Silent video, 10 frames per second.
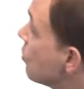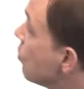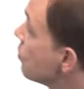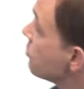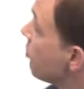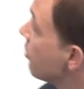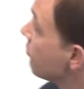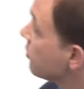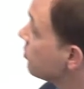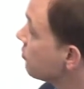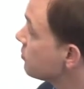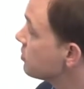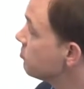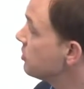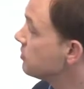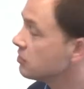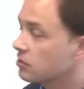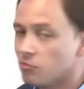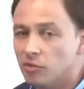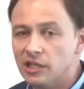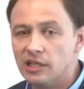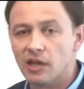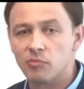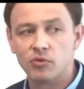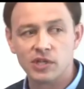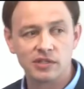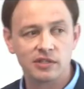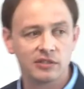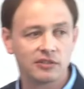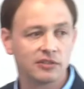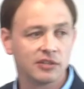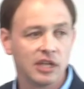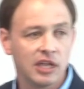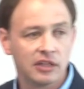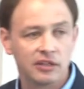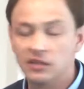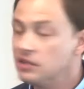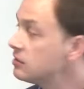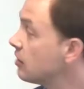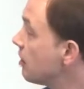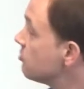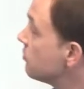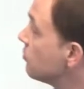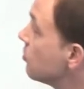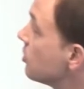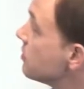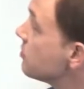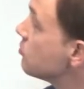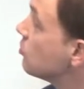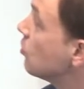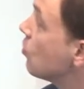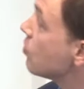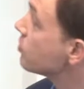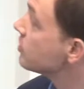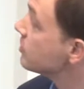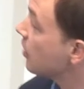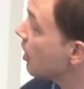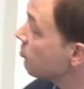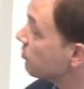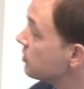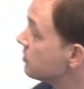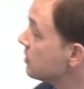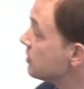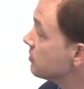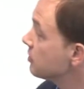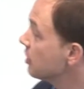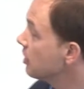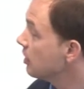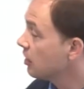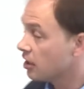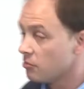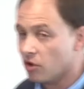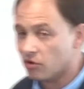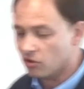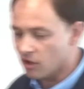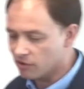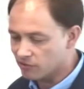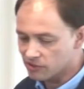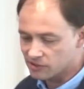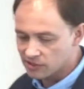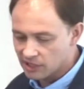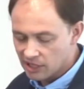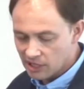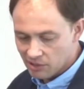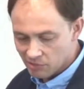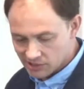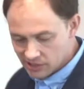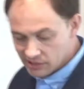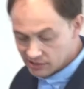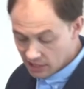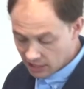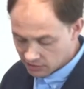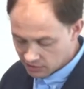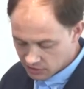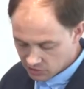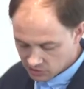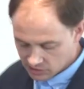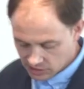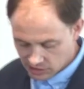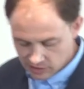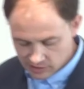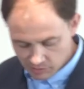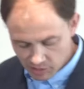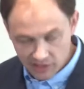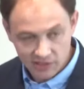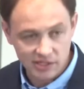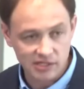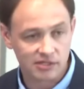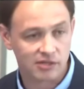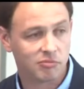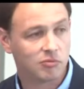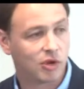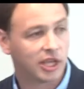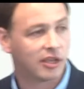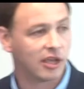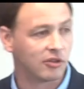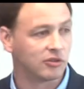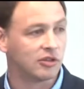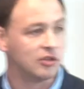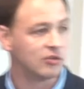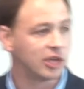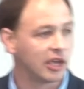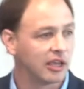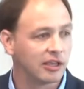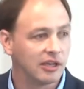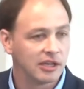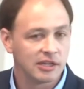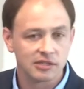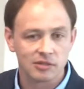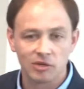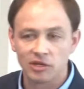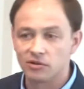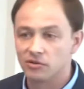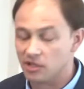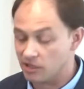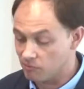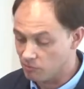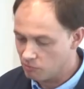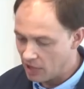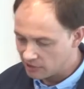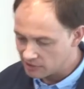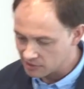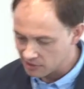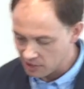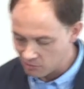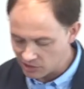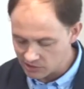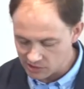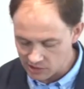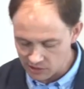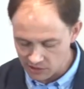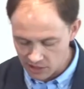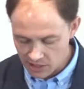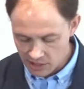caused by a Phytophthora species, completely unprecedented that these types of organisms would cause this type of disease um, on conifers. But since then, interestingly, similar diseases have been breaking out in the UK. Similar um, patterns are now being seen